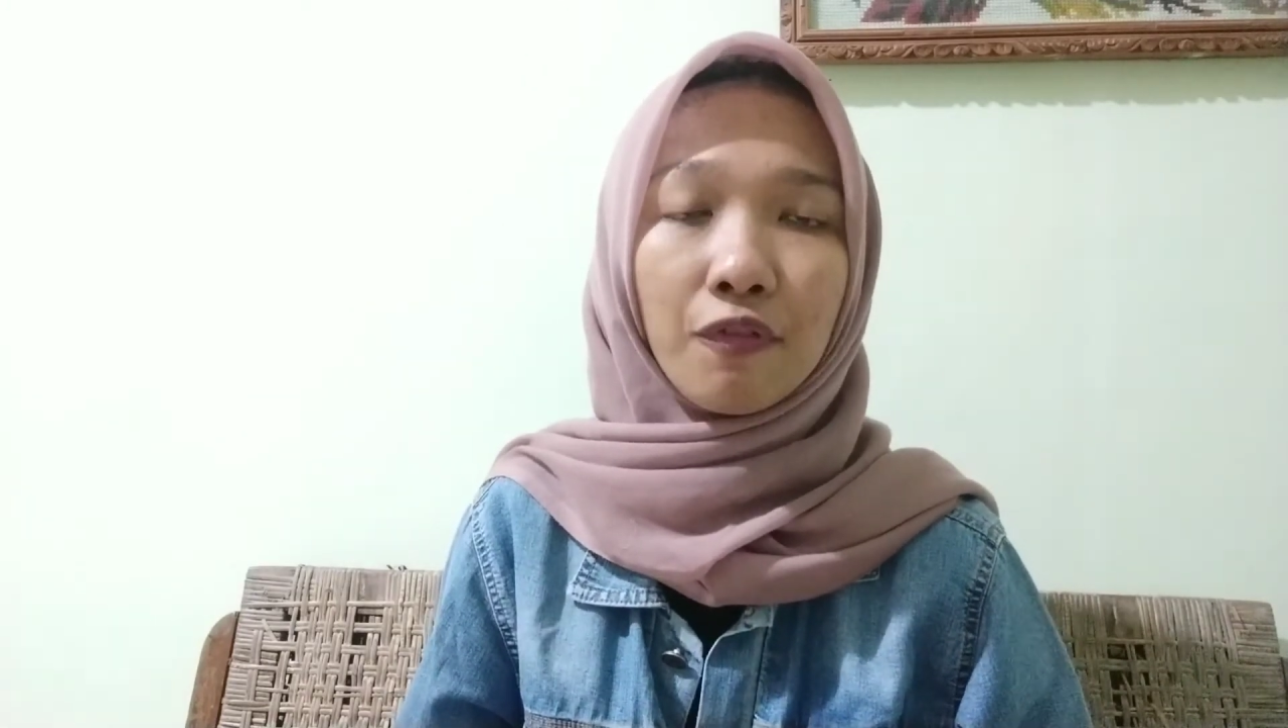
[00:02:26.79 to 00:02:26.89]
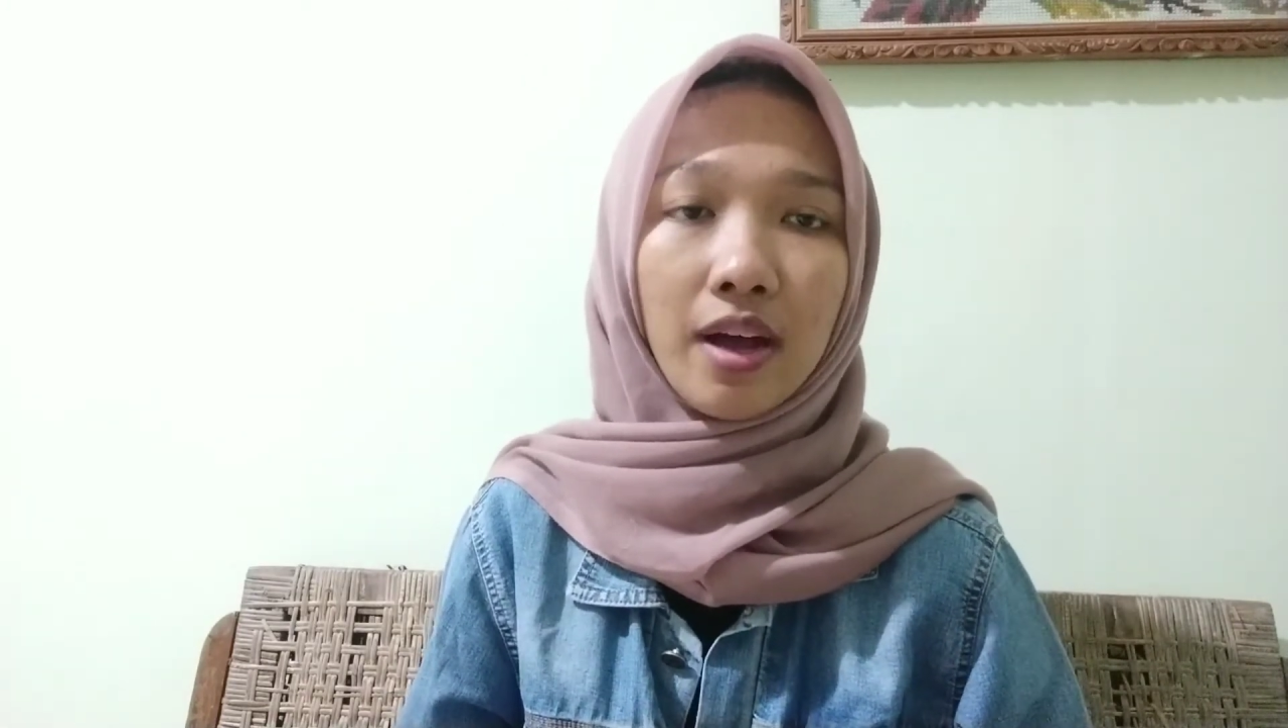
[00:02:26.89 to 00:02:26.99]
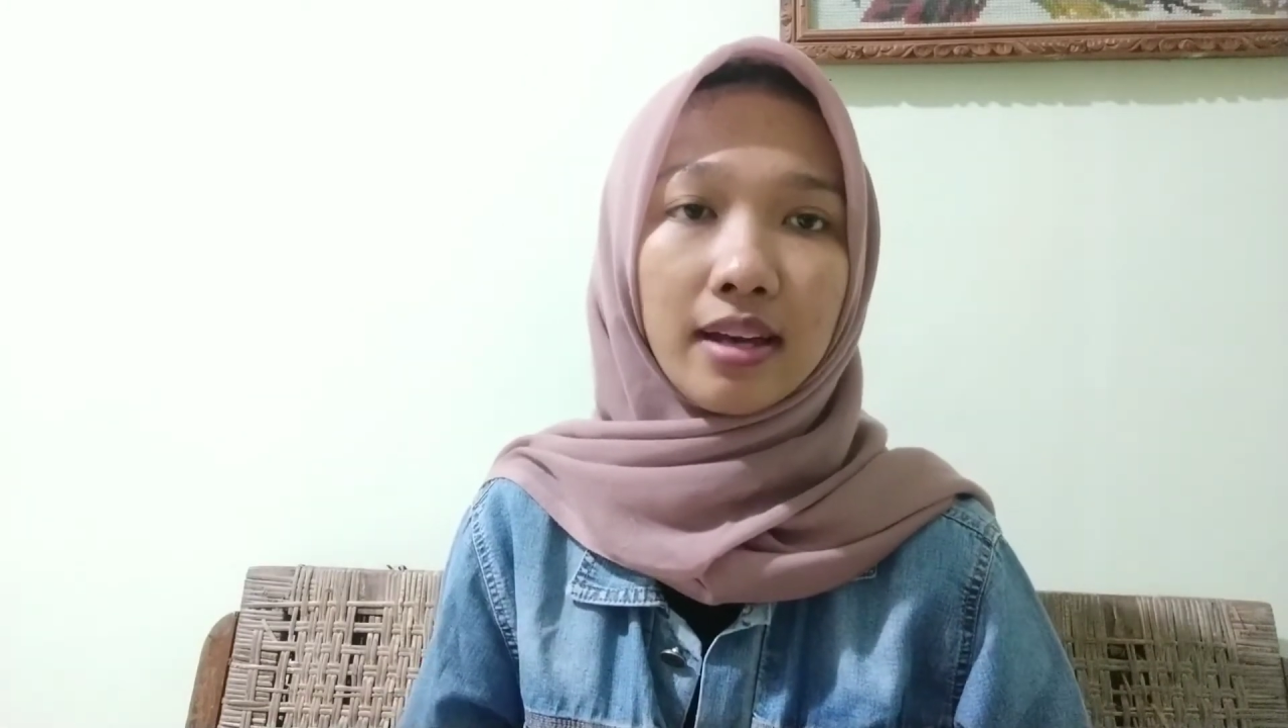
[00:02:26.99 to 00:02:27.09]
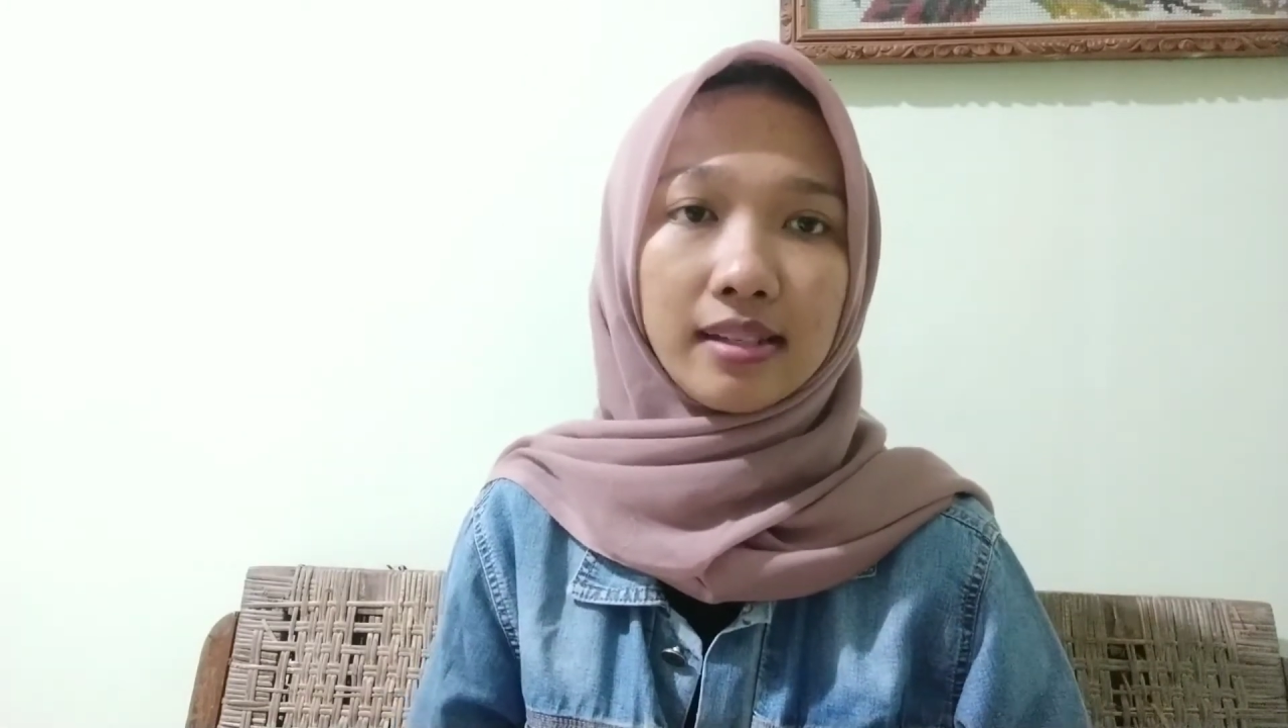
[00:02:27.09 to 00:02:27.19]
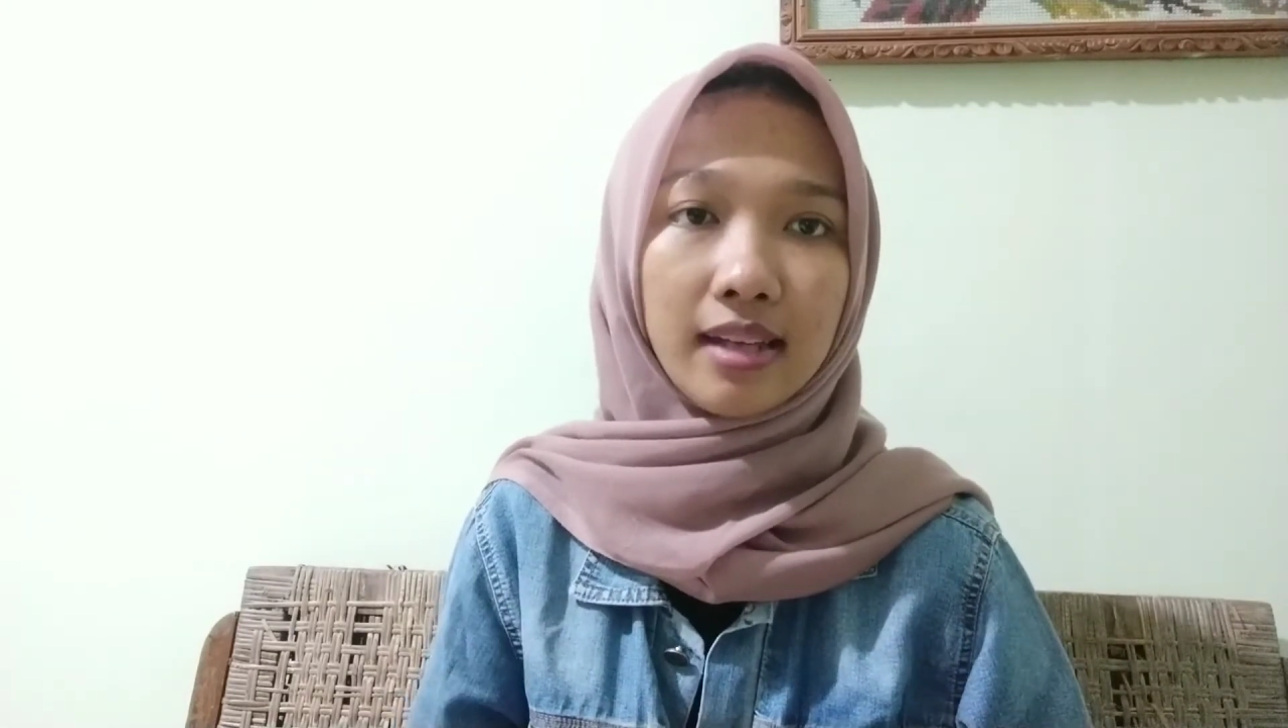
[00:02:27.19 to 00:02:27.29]

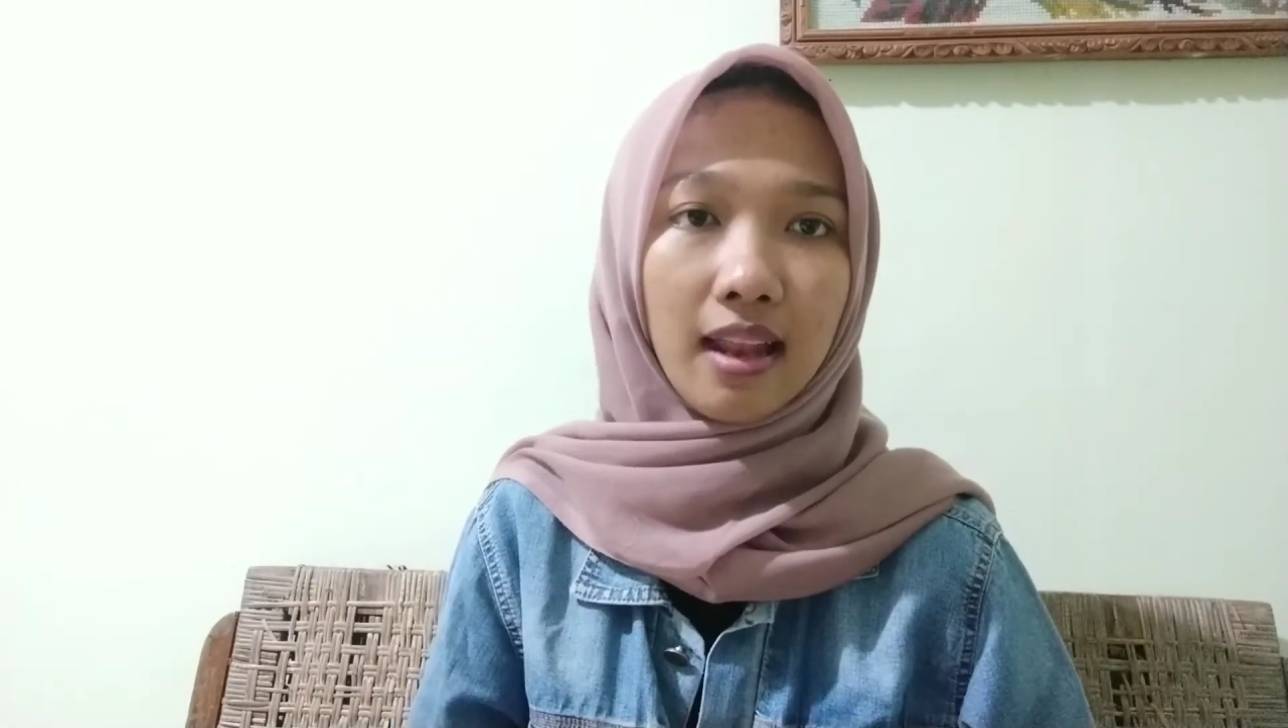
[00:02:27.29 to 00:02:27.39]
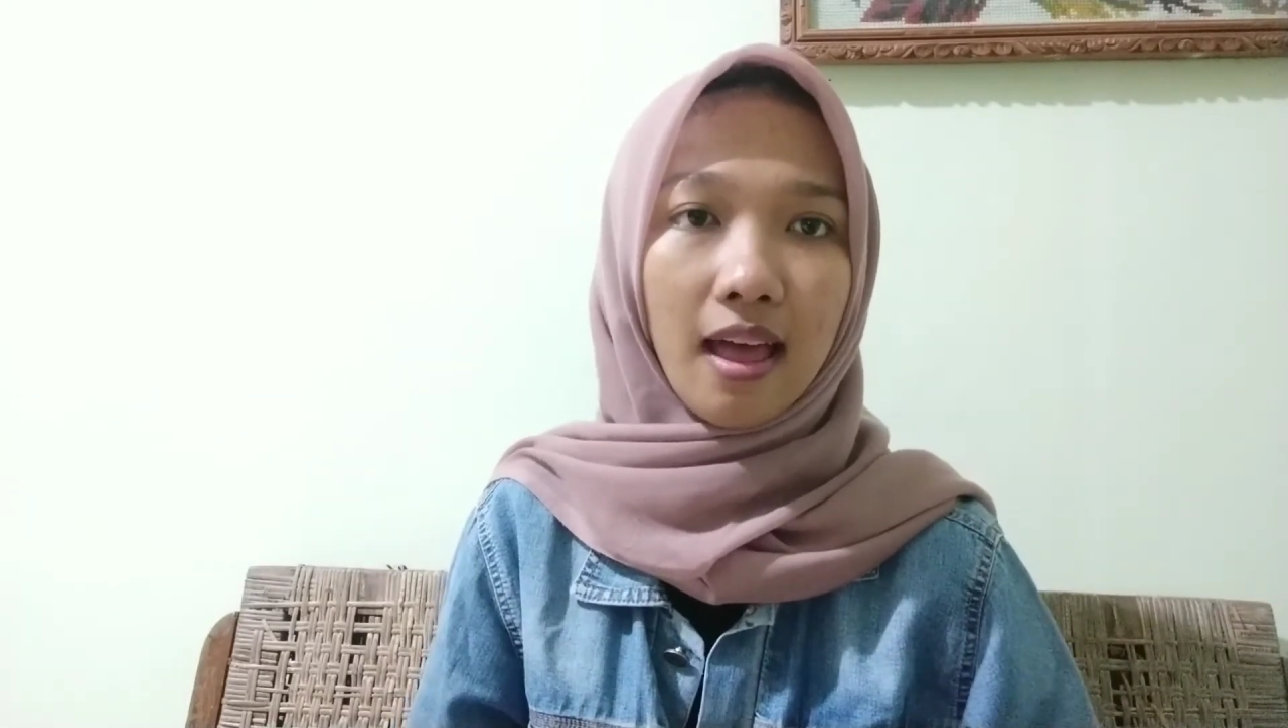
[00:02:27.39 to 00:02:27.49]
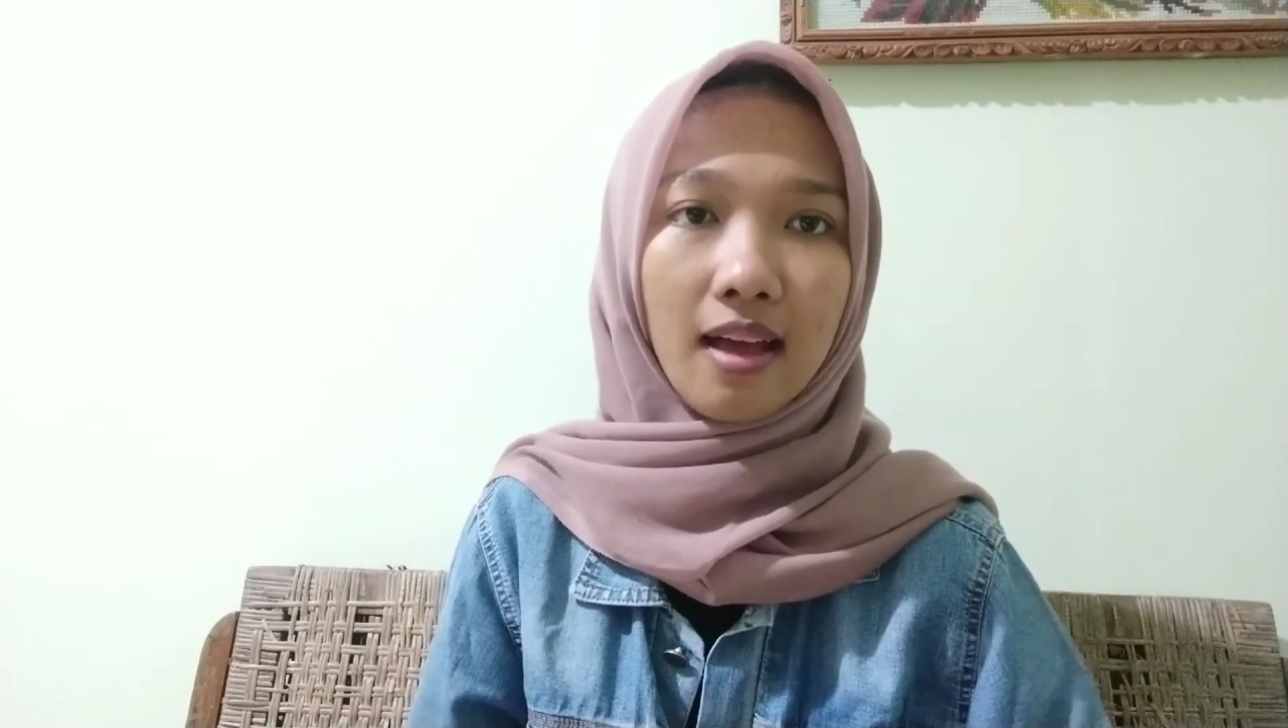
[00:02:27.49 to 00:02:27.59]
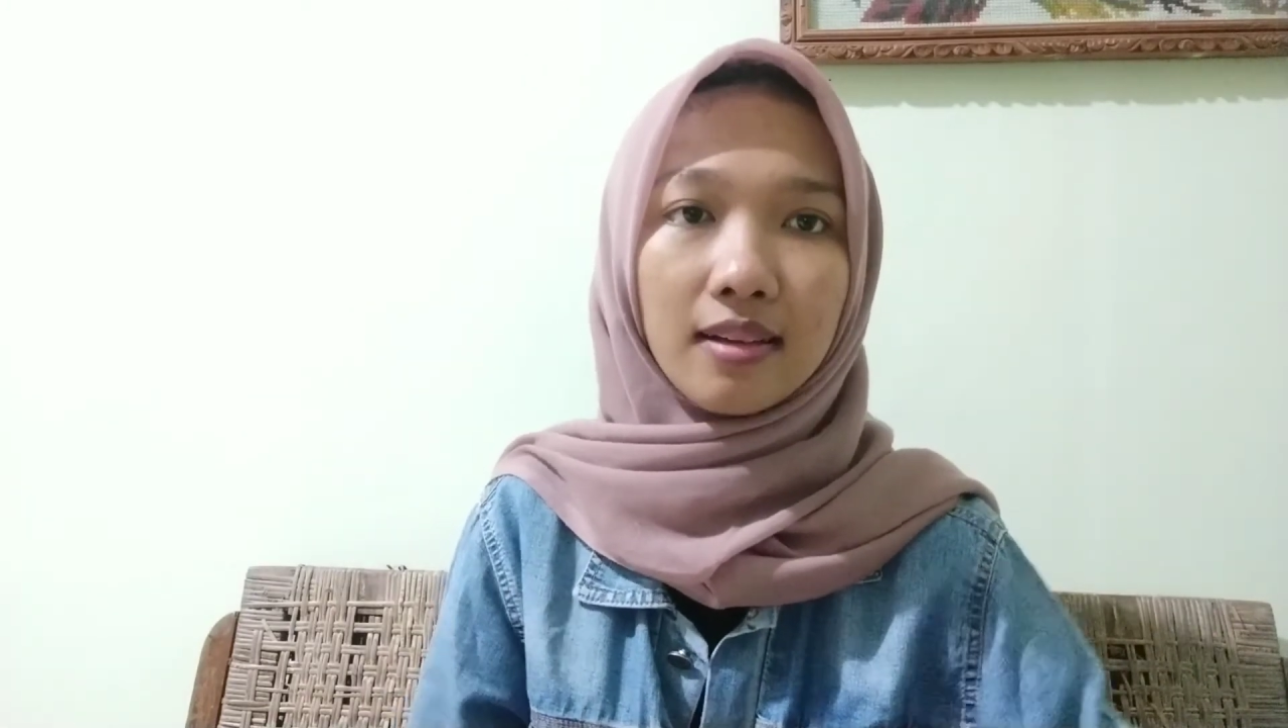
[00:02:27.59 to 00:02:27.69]
varicella.